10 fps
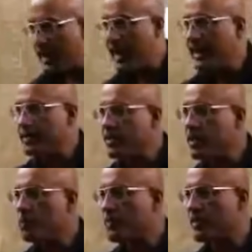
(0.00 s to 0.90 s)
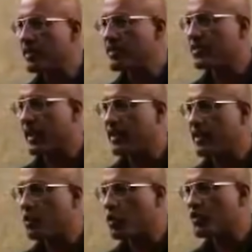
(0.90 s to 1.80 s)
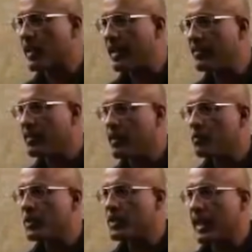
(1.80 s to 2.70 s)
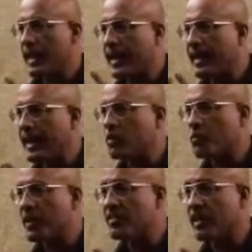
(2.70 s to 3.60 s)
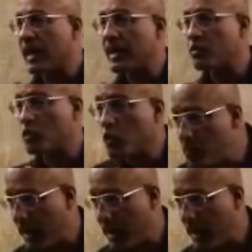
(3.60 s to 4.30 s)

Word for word: Uh, antigen presenting cells are those cells which can express class 2